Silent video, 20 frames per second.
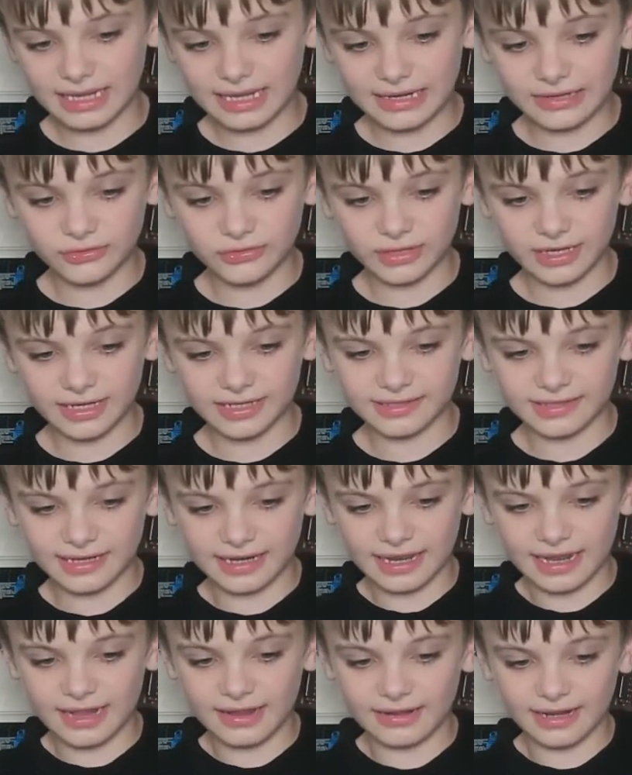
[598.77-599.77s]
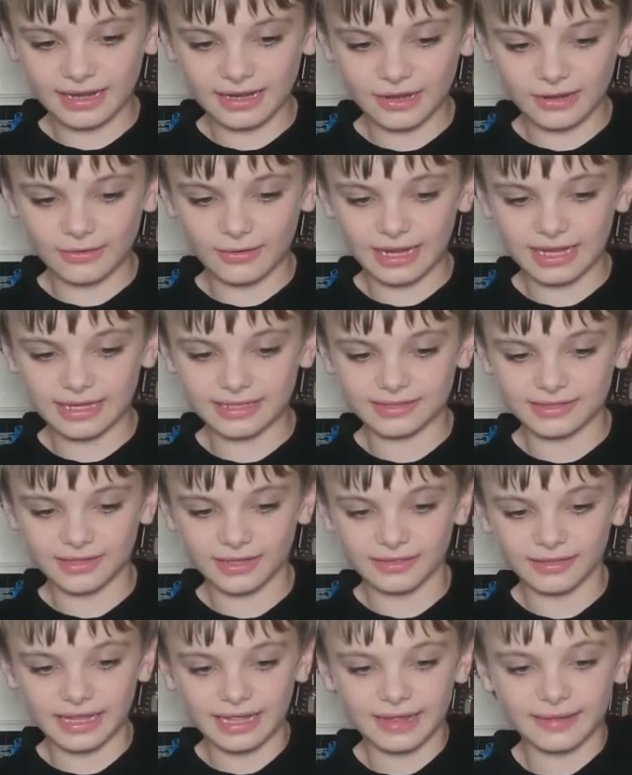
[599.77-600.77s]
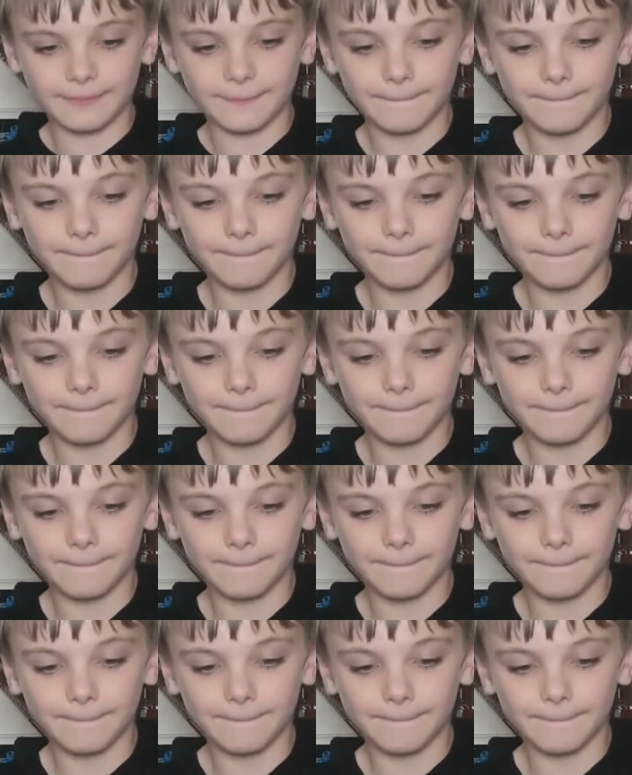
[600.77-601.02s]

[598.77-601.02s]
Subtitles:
interesting how Lego has done that.